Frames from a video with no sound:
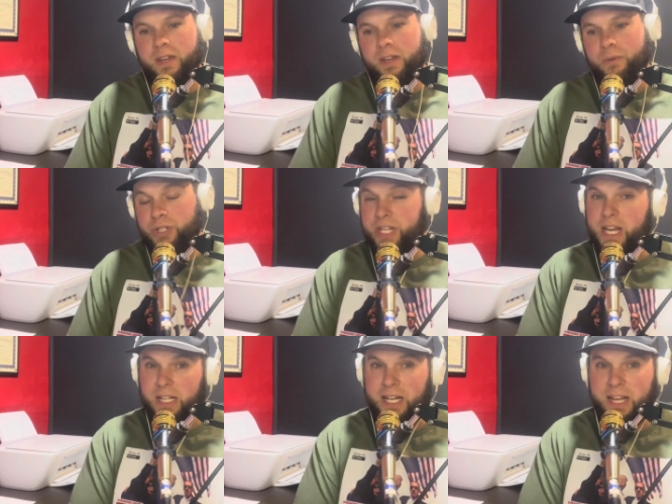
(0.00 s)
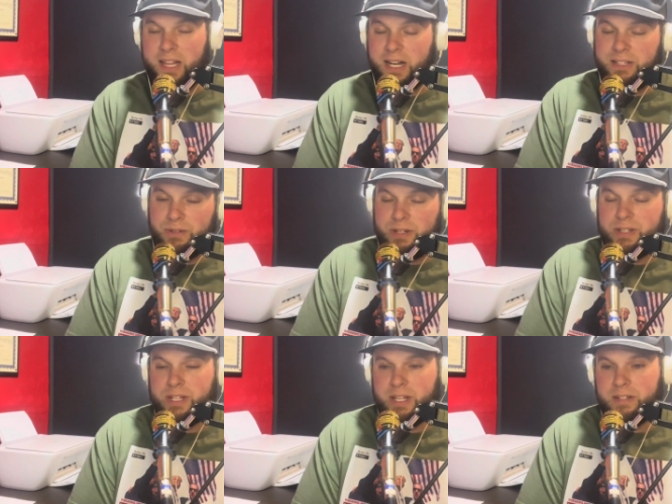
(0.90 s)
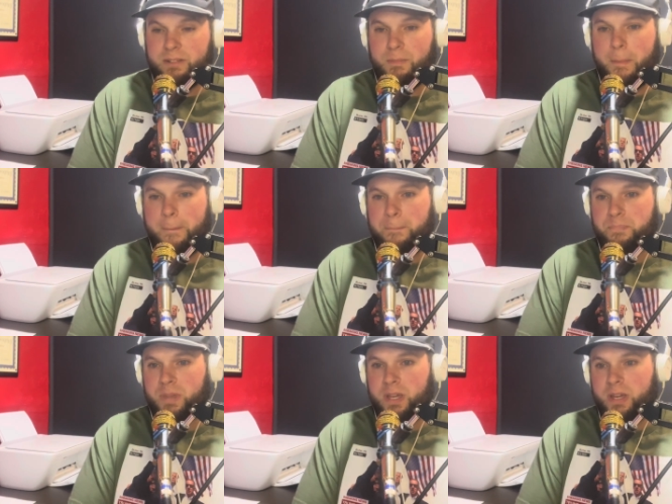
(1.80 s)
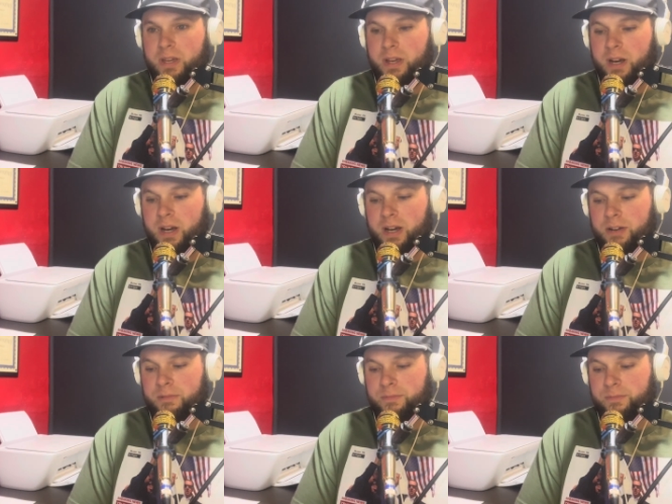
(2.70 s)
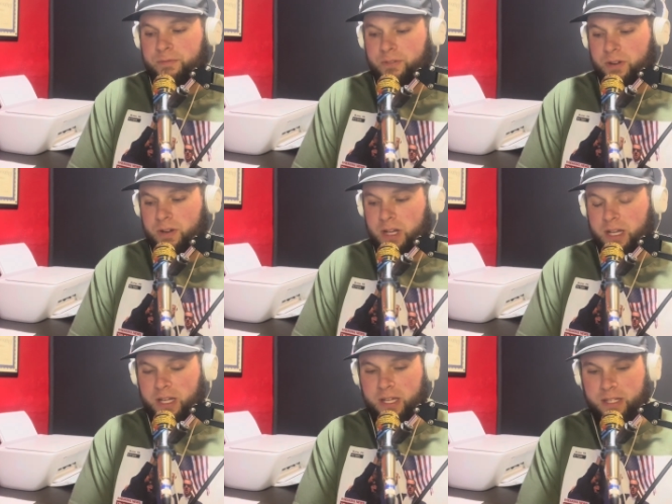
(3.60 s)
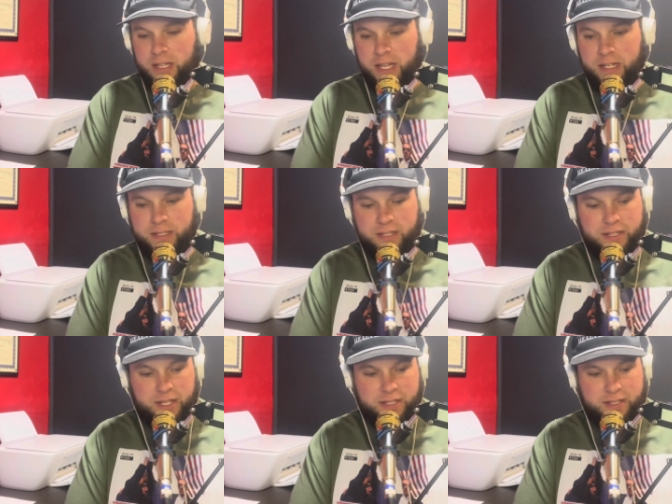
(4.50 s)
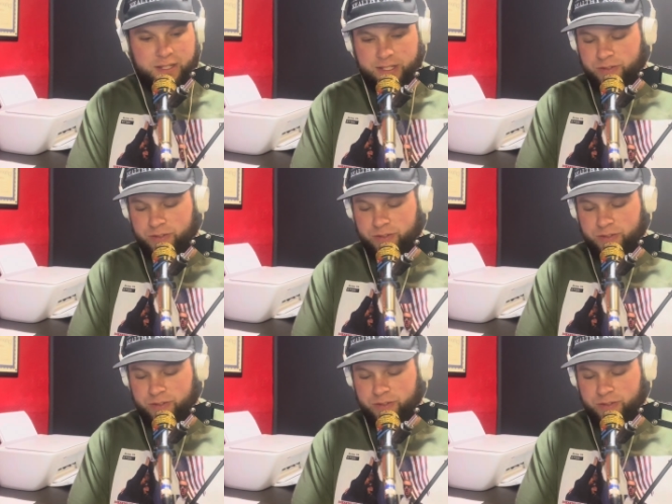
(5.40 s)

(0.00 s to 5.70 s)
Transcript: which again a lot of that i do understand um for uh, and and it's it's it's